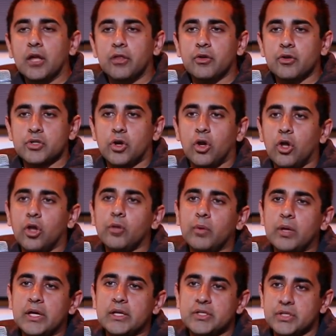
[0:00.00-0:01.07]
there's
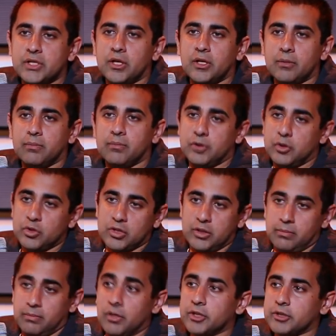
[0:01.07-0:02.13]
always some,
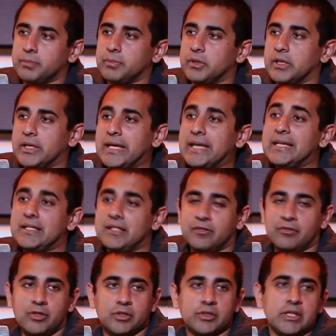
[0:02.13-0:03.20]
usually multiple, hidden
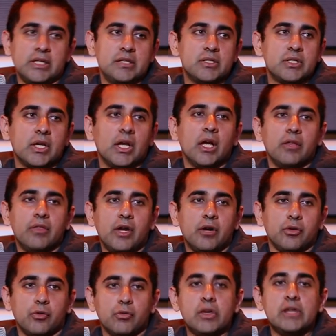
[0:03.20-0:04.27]
difficulties that are
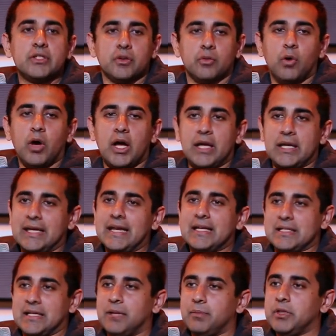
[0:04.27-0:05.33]
the reason why it
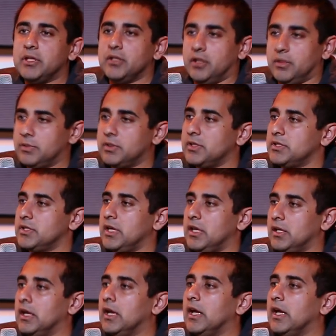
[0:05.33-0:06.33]
has not been done up to this date.